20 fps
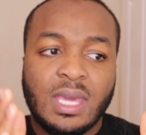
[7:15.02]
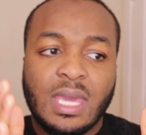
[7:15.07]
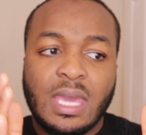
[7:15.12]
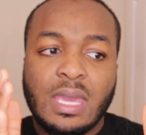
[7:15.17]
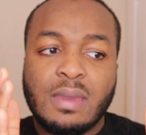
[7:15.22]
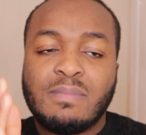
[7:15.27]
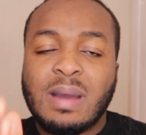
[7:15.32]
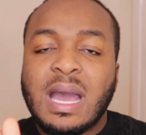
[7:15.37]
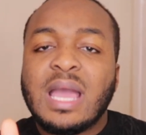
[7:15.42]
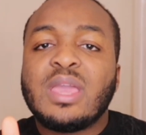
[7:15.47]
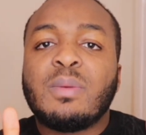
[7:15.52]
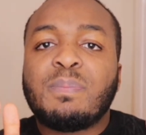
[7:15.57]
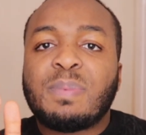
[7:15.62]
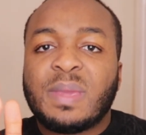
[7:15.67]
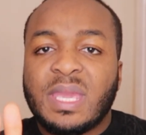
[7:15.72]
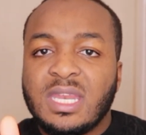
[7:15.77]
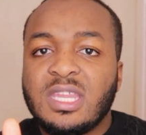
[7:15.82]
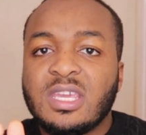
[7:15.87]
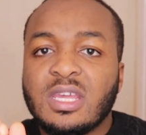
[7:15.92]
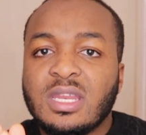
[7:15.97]
In my
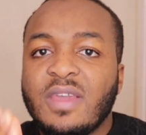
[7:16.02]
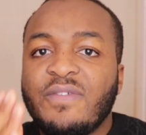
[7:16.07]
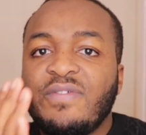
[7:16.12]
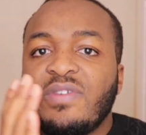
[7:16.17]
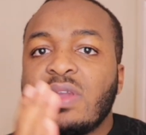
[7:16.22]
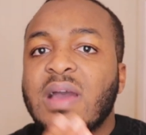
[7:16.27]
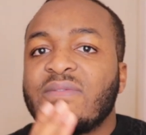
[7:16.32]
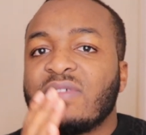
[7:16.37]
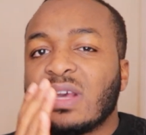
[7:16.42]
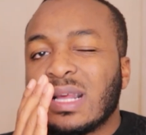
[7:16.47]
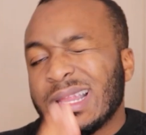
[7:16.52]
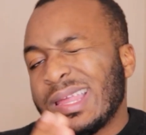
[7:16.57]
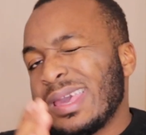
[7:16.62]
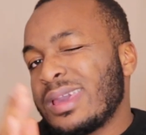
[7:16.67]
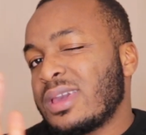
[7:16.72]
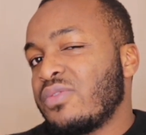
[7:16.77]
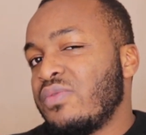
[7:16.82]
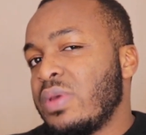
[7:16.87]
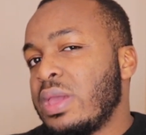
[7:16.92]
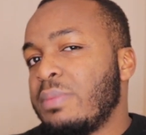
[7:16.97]
opinion, if you have a clear
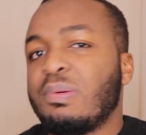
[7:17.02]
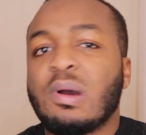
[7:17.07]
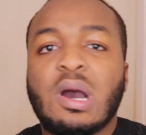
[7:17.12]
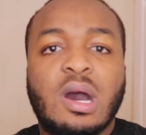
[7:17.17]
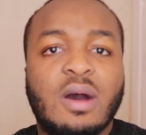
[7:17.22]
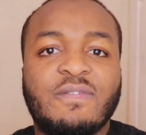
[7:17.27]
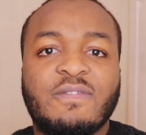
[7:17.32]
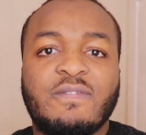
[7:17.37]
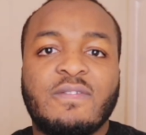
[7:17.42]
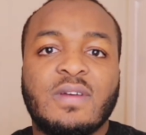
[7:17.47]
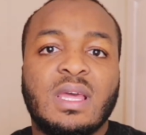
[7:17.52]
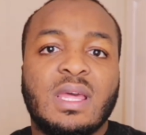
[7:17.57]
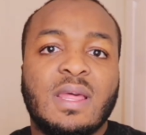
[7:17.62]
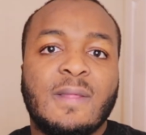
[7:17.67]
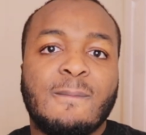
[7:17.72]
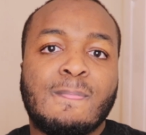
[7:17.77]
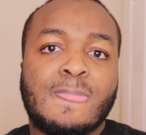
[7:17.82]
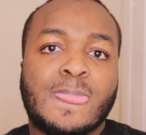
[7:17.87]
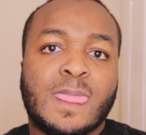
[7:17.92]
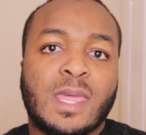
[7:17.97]
career path,
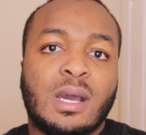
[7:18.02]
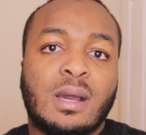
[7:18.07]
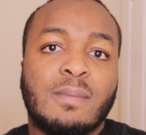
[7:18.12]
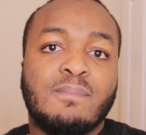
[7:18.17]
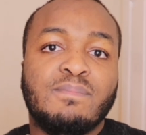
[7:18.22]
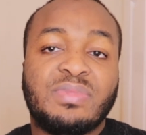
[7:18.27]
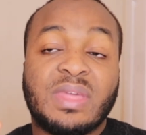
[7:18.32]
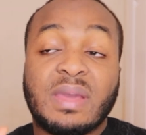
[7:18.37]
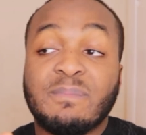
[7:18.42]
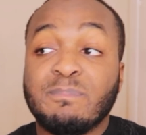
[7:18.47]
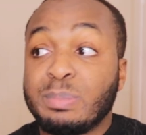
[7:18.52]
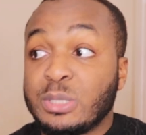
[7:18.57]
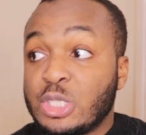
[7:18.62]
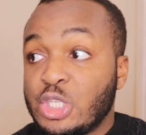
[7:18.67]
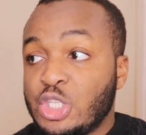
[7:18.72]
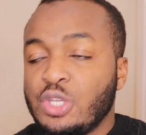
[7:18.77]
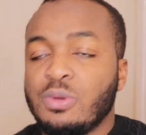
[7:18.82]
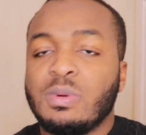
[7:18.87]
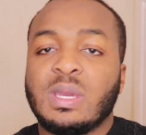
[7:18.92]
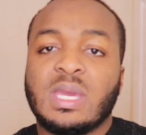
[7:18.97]
then
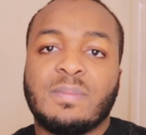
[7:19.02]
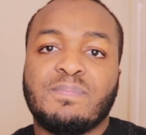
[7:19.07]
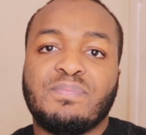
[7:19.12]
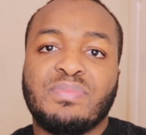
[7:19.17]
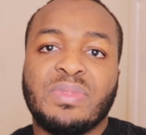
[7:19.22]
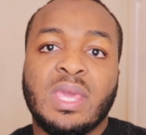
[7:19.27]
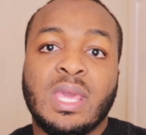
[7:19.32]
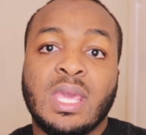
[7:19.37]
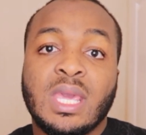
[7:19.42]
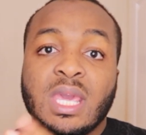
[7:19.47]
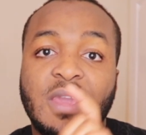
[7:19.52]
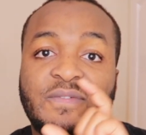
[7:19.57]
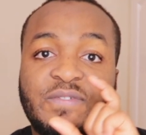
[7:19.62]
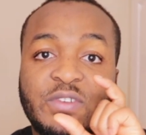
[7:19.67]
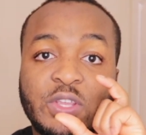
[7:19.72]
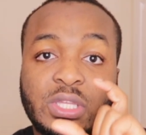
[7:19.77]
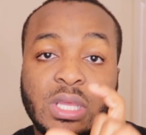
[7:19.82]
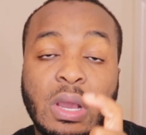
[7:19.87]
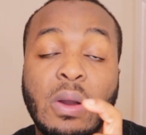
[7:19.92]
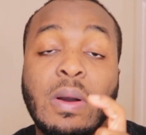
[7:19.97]
pursue it. If
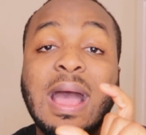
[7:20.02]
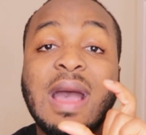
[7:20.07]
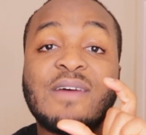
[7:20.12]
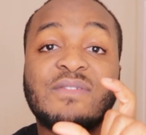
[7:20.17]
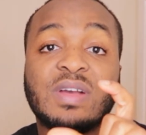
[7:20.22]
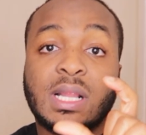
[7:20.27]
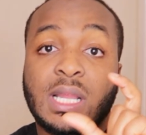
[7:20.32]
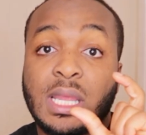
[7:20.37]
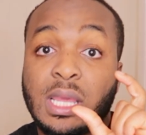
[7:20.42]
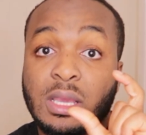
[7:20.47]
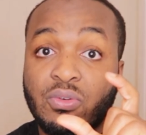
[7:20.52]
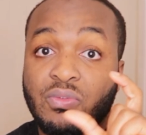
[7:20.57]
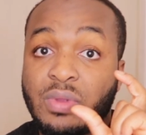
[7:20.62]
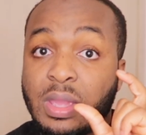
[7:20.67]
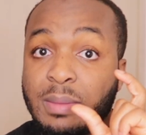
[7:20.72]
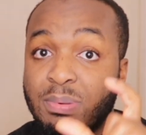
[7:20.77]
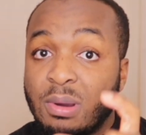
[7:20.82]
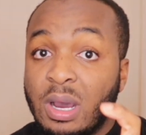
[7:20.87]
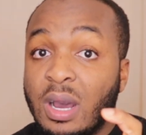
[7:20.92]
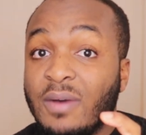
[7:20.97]
you don't have a clear
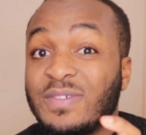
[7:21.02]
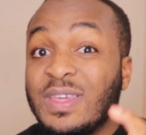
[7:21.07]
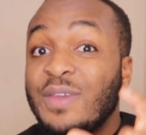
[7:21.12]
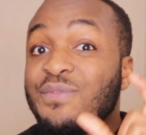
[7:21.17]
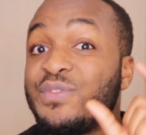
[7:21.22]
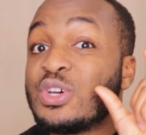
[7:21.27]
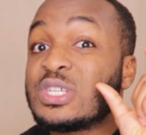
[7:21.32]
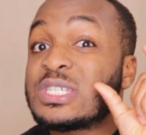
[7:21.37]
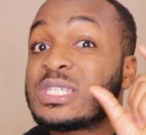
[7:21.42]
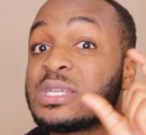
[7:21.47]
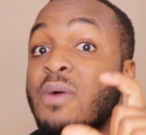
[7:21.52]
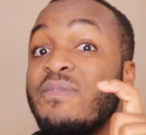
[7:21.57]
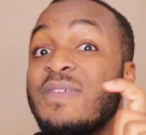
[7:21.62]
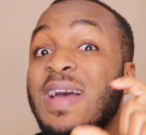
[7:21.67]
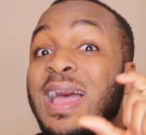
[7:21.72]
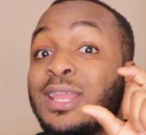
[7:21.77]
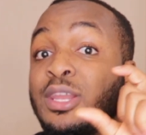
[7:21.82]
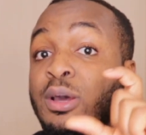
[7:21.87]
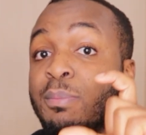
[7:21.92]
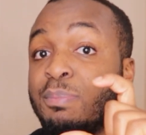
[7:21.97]
career path, give yourself
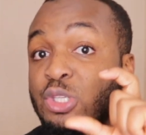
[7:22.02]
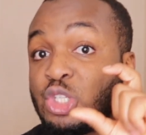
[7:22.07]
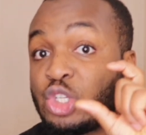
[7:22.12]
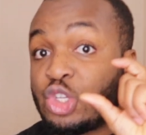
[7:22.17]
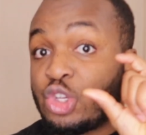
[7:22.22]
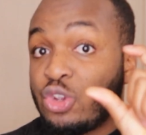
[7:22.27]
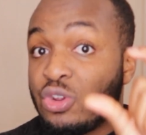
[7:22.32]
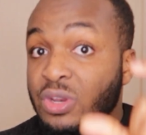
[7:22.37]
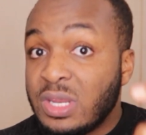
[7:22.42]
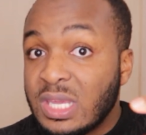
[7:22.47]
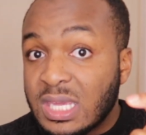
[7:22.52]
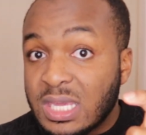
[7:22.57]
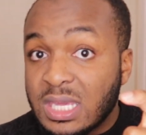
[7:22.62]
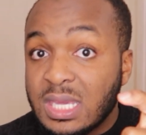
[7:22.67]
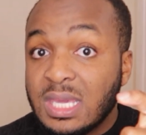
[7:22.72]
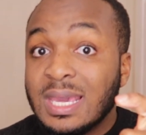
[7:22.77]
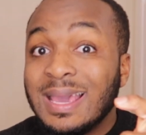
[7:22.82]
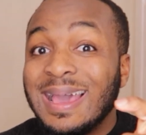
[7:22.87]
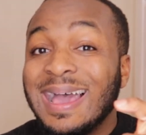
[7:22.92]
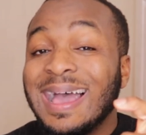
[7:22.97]
an
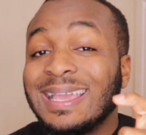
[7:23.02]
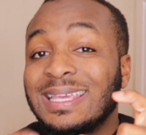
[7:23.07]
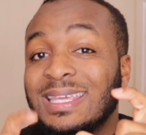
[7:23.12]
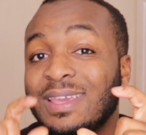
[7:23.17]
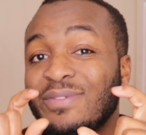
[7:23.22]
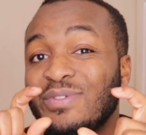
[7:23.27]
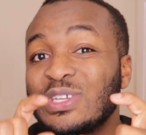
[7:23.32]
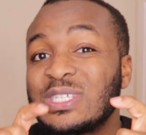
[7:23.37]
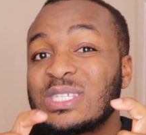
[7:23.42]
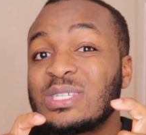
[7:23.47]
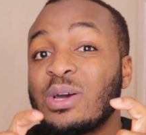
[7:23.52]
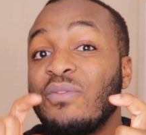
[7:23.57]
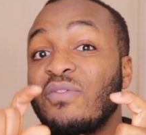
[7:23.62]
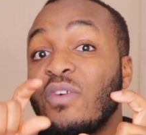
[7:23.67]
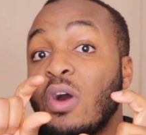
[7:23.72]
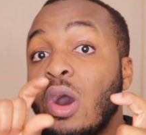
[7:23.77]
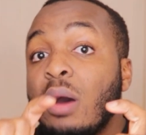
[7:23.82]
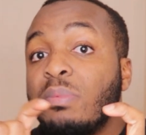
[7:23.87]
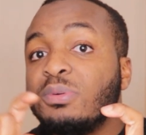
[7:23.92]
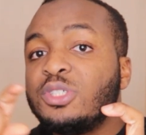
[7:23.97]
opportunity and give
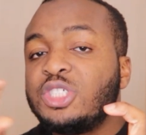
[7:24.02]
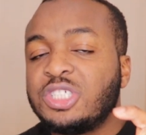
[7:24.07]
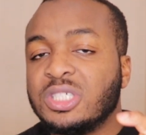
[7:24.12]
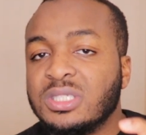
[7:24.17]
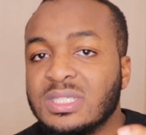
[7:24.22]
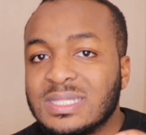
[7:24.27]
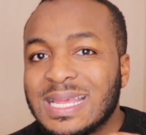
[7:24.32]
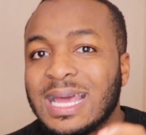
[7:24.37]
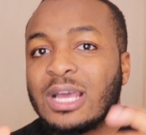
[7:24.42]
yourself options.